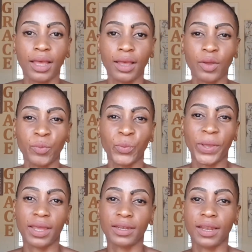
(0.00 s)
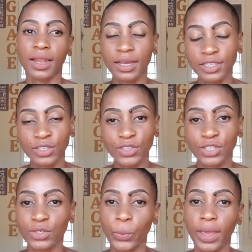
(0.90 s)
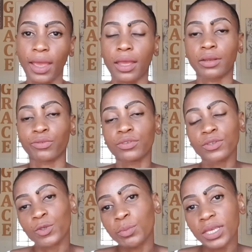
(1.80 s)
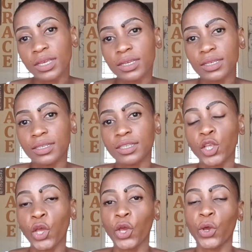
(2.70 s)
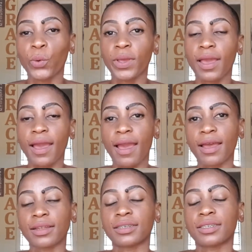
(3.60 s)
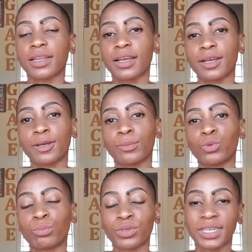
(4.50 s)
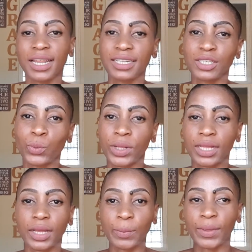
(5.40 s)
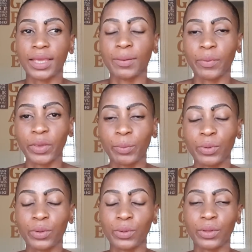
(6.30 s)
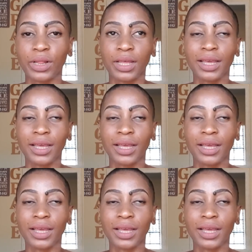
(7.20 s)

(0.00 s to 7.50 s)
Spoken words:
We had lunch, we had a few speakers, we had Ubudnati welcoming people,